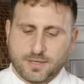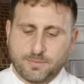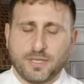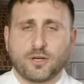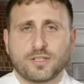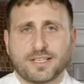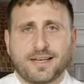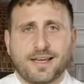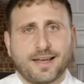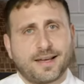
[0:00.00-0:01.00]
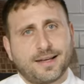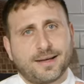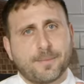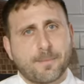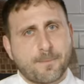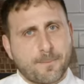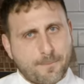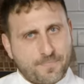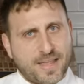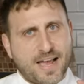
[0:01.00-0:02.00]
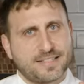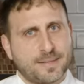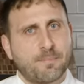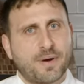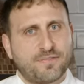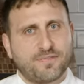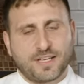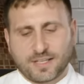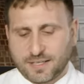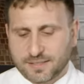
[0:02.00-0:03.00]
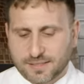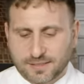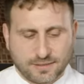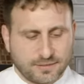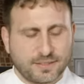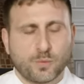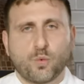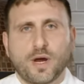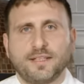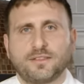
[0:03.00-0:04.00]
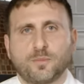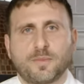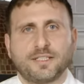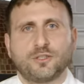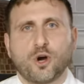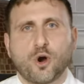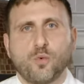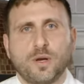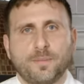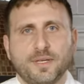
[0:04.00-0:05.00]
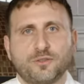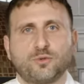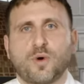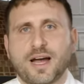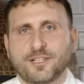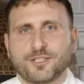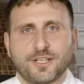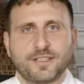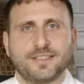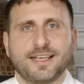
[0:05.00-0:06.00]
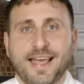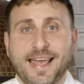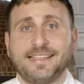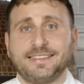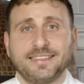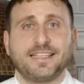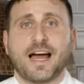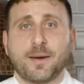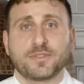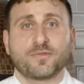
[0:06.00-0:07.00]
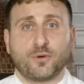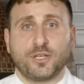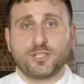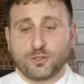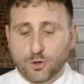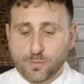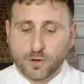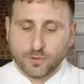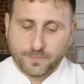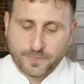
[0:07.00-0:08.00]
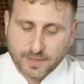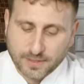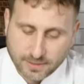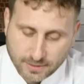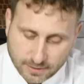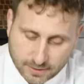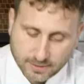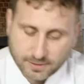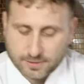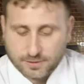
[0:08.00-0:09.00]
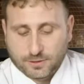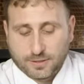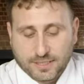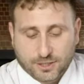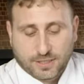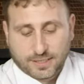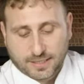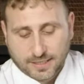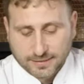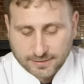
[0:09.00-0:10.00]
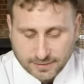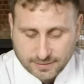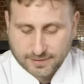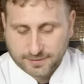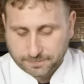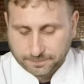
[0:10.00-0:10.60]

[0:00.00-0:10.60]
Because I like a nice and puffy crust, the weight of my dough will be 280 grams for each dough ball. So I literally cut it.